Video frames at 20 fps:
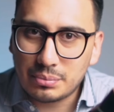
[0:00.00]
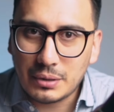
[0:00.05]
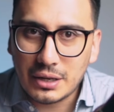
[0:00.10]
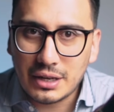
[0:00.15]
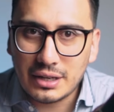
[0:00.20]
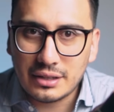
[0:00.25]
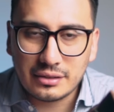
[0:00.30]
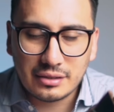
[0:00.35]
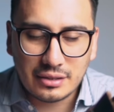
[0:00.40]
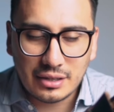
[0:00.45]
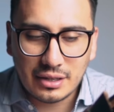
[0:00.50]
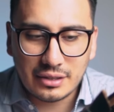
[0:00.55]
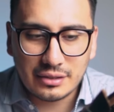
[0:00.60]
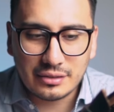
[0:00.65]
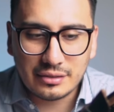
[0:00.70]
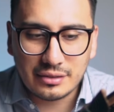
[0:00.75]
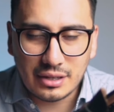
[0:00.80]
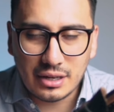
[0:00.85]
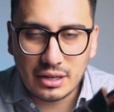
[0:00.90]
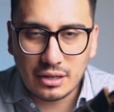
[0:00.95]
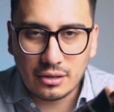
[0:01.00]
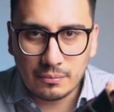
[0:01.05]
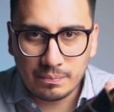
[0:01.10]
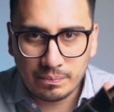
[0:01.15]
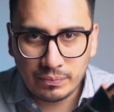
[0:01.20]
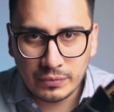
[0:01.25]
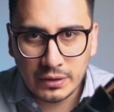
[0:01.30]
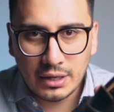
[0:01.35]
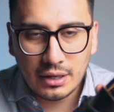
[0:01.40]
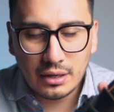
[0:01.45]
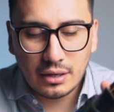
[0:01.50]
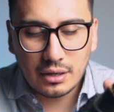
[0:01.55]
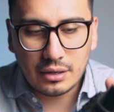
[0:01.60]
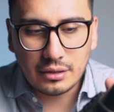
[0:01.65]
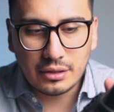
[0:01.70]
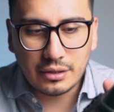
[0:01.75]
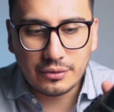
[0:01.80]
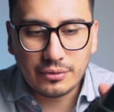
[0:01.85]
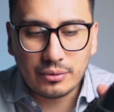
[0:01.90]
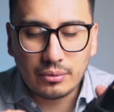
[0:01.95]
pants kind of style. I
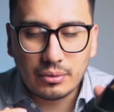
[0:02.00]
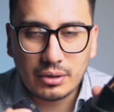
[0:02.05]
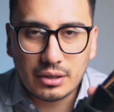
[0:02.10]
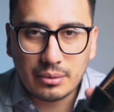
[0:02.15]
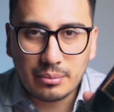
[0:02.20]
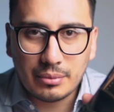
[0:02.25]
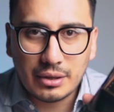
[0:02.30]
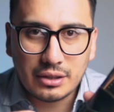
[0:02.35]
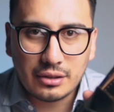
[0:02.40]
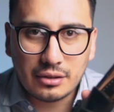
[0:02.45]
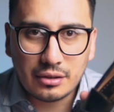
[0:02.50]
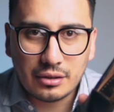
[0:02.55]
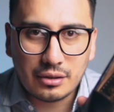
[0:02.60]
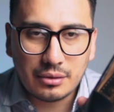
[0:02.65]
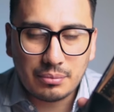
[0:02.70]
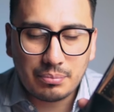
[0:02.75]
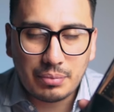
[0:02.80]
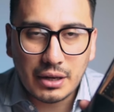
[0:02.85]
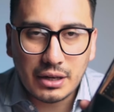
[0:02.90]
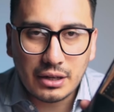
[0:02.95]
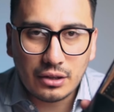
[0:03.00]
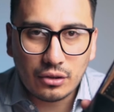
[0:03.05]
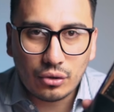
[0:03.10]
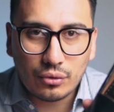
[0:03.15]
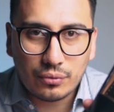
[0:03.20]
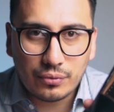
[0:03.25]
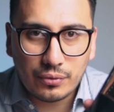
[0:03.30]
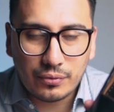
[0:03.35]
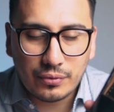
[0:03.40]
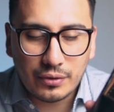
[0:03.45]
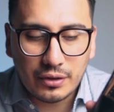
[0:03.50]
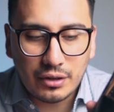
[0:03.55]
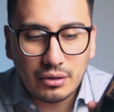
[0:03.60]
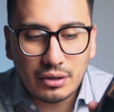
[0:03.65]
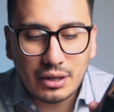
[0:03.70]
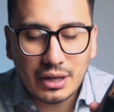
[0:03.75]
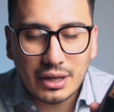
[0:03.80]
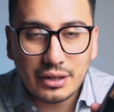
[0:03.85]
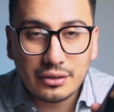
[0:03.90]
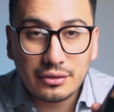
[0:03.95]
definitely recommend the penny loafer for you
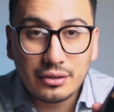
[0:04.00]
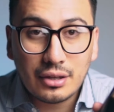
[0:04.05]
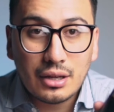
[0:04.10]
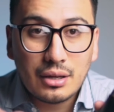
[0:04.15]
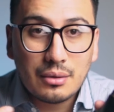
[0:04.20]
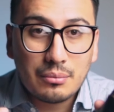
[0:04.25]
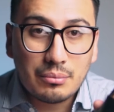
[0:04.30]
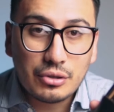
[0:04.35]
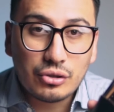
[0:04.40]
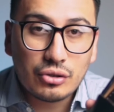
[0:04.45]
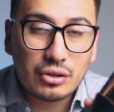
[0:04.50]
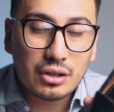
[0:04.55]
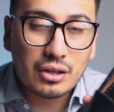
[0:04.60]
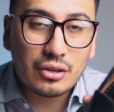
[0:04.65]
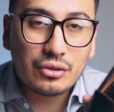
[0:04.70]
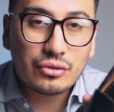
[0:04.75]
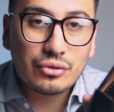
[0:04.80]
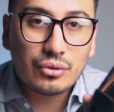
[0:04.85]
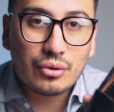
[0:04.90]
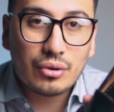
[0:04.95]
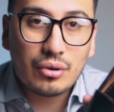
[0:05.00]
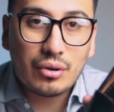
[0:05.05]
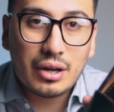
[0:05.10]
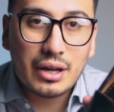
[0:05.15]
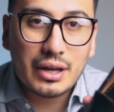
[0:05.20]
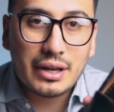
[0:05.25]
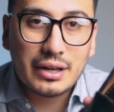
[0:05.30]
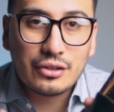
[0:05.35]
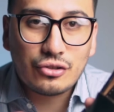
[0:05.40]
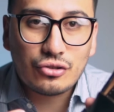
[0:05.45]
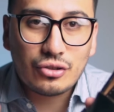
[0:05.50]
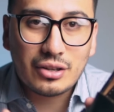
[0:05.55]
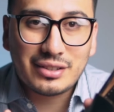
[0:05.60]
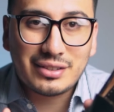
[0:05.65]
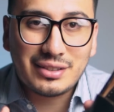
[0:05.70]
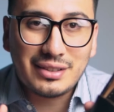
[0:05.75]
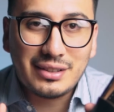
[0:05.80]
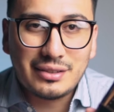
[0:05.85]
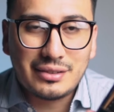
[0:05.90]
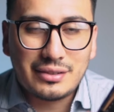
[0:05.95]
guys, but you can also go ahead and
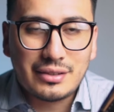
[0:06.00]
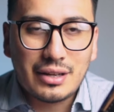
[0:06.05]
dress these